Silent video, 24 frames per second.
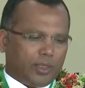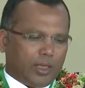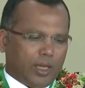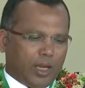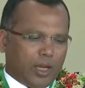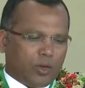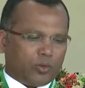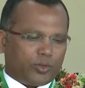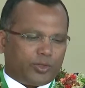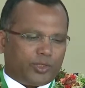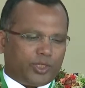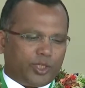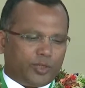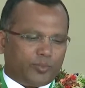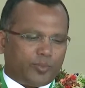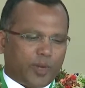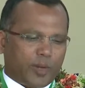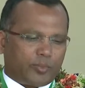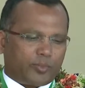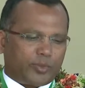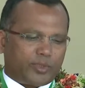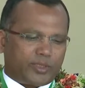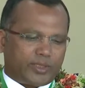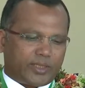our deep
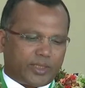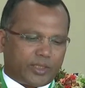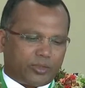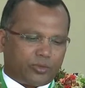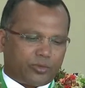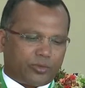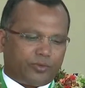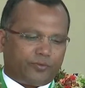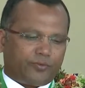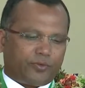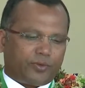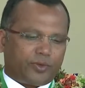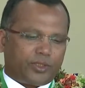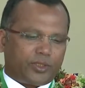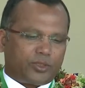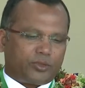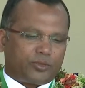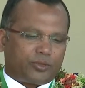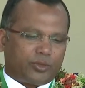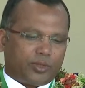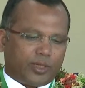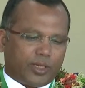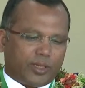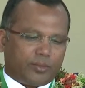appreciation for this
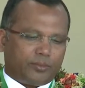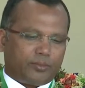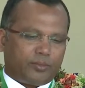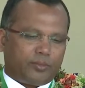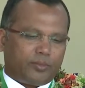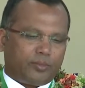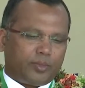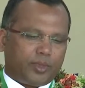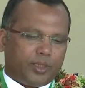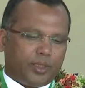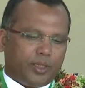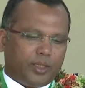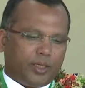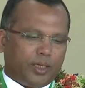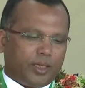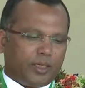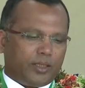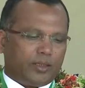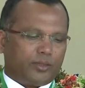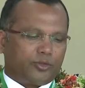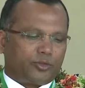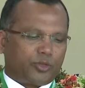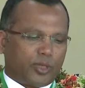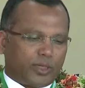solemn
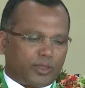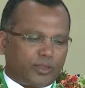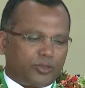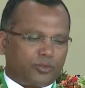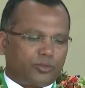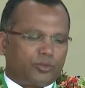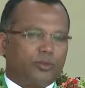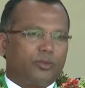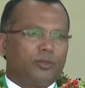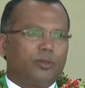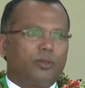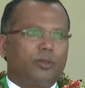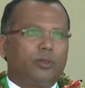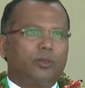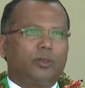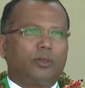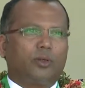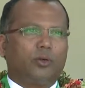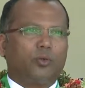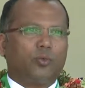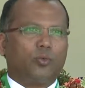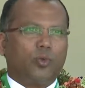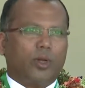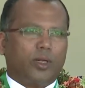and traditional
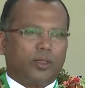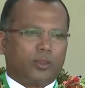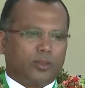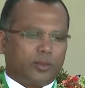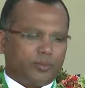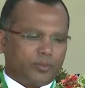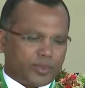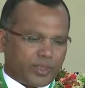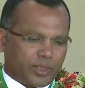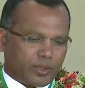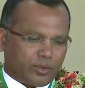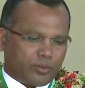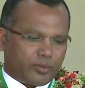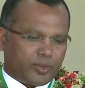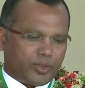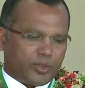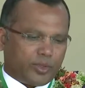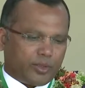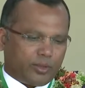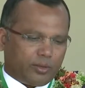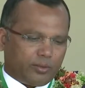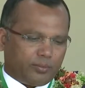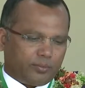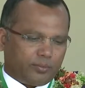welcome ceremony.